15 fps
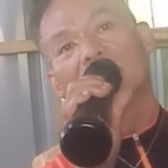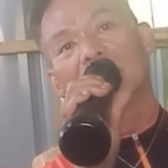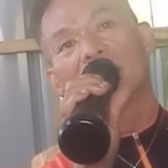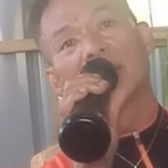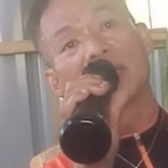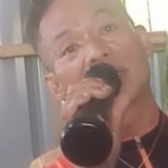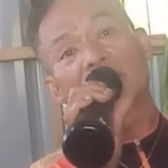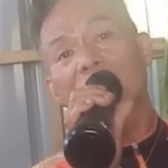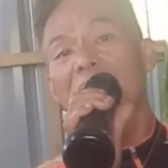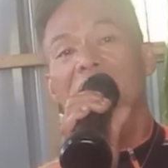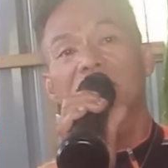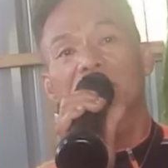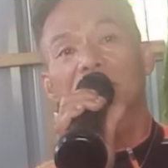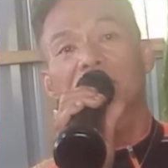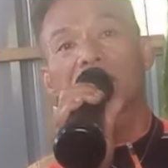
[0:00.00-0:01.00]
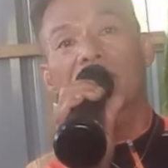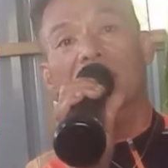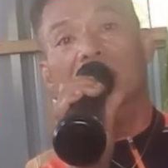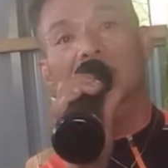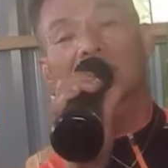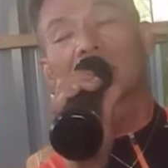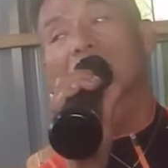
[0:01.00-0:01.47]
as a matter of
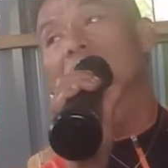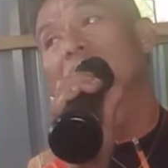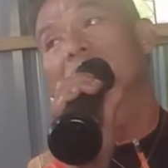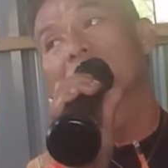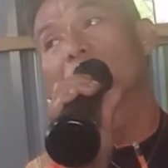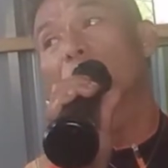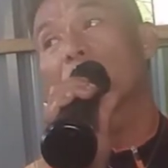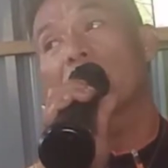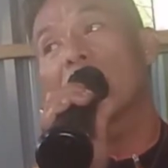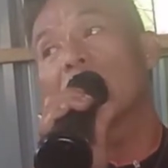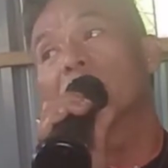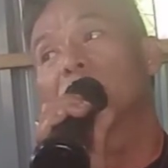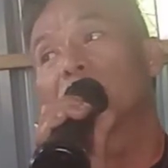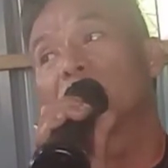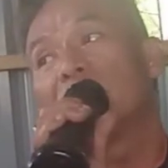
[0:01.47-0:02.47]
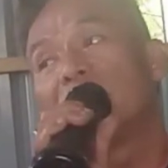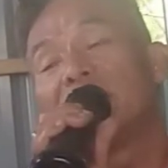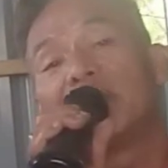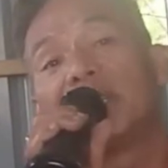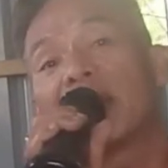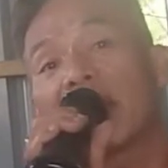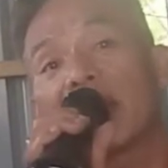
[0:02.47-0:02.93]
fact, we have to
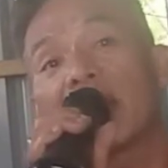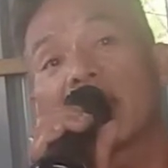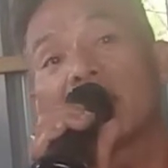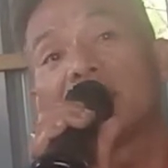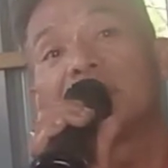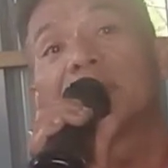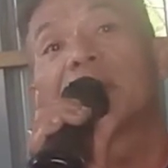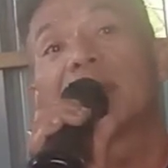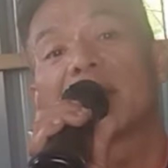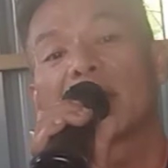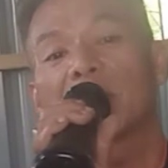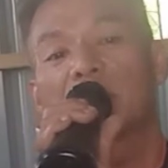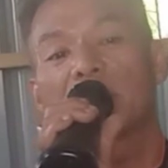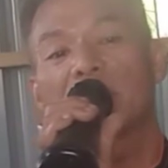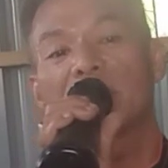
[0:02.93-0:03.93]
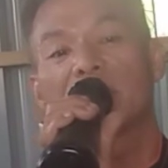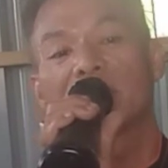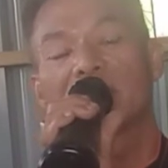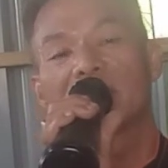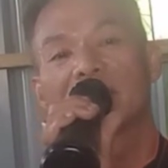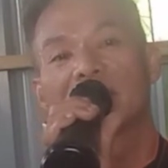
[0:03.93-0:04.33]
learn every language.